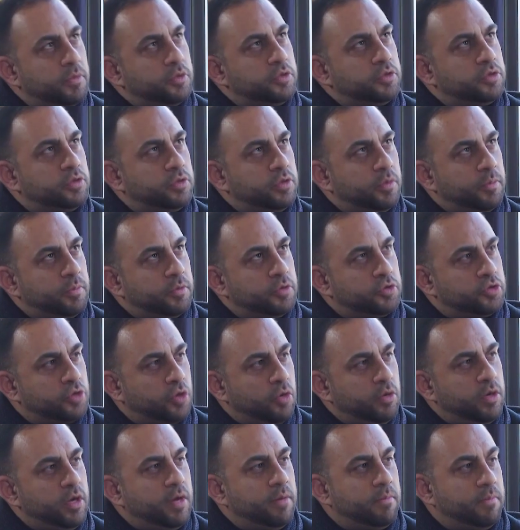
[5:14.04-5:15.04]
the
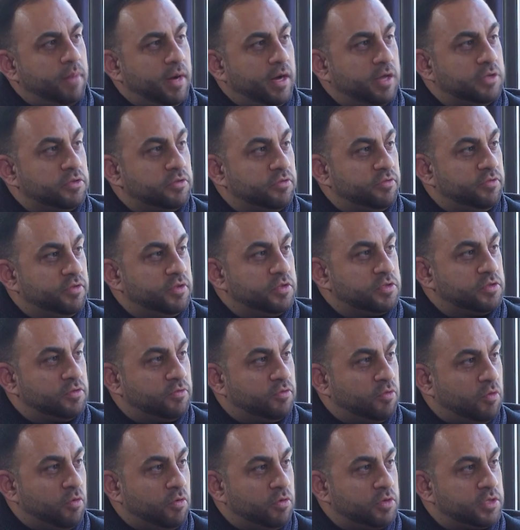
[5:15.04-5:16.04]
petroleum part of things, of
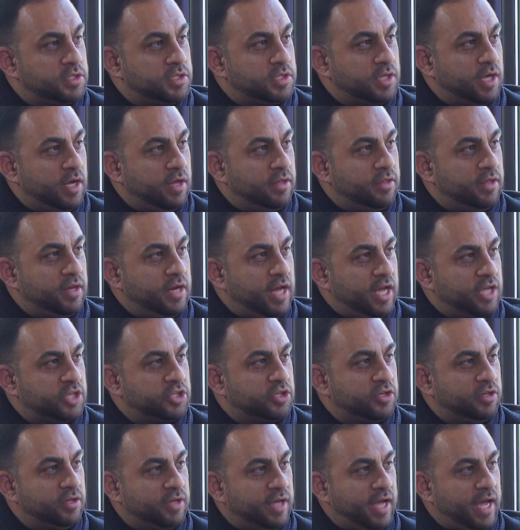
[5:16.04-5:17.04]
course, uh, the
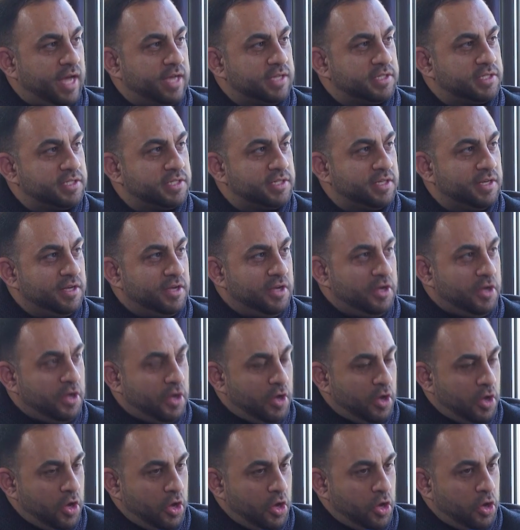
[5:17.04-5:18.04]
natural gas.
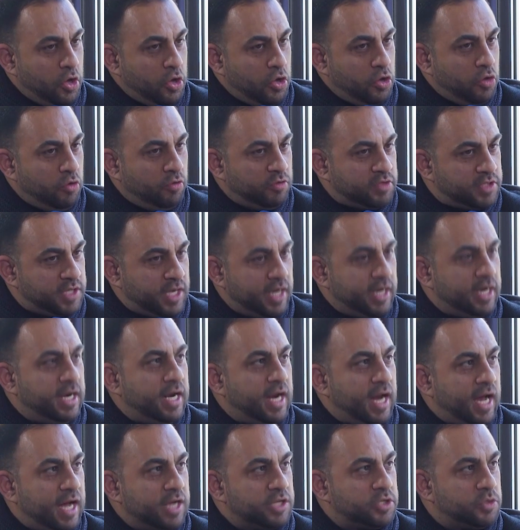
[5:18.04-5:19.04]
You said it
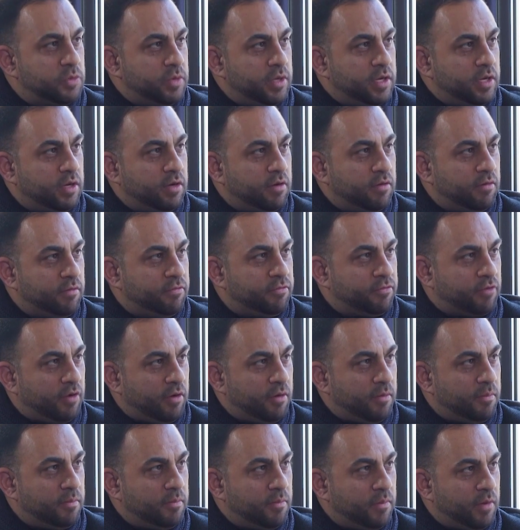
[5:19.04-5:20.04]
last week
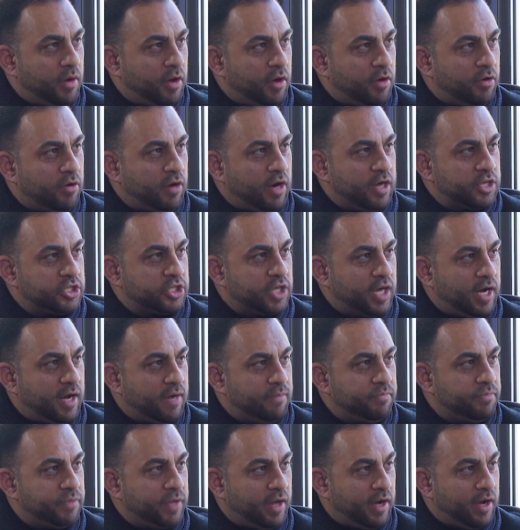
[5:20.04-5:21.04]
from Russia.
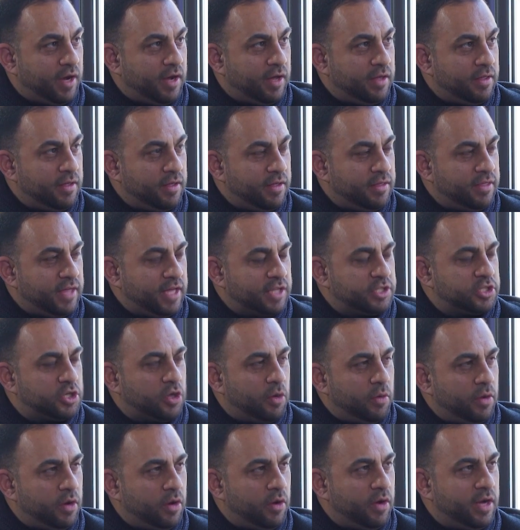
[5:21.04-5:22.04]
Uh, that's
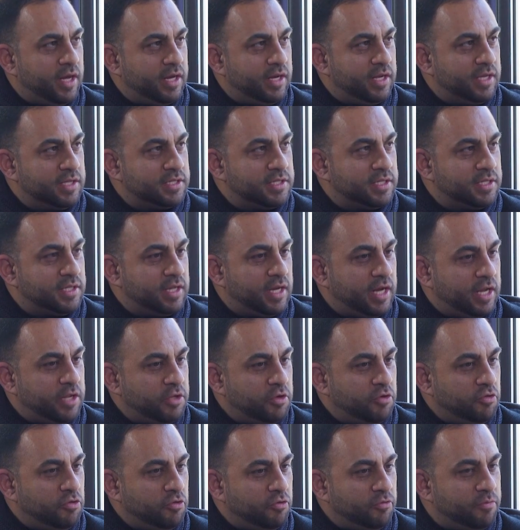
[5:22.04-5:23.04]
going away, isn't it? And
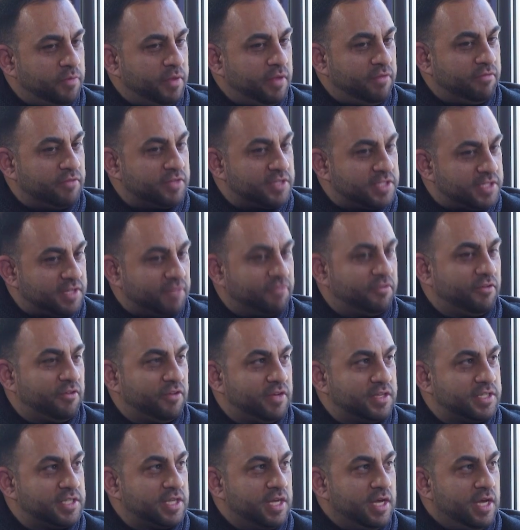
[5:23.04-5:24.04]
you, have been
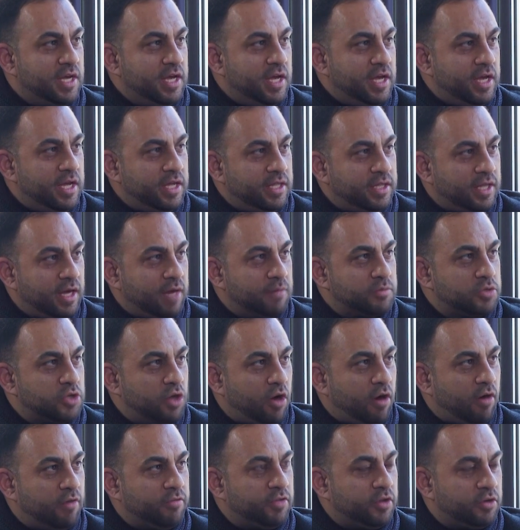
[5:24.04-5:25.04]
vociferous in terms
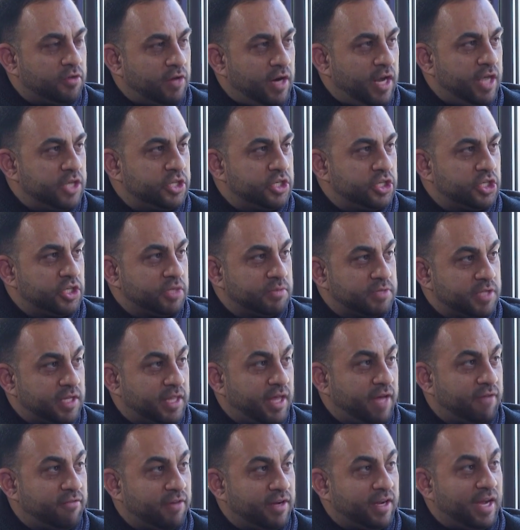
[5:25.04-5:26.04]
of the relationship South
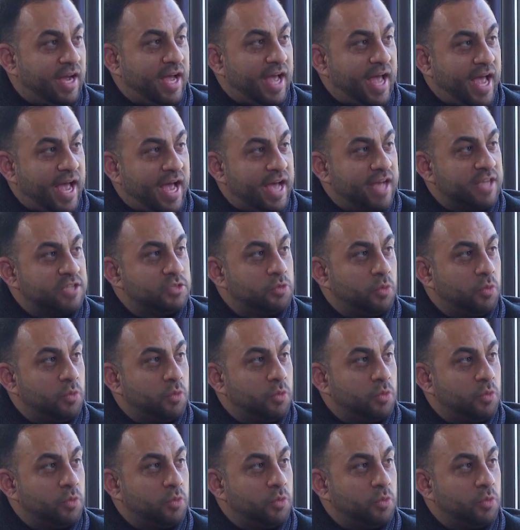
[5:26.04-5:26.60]
Africa has with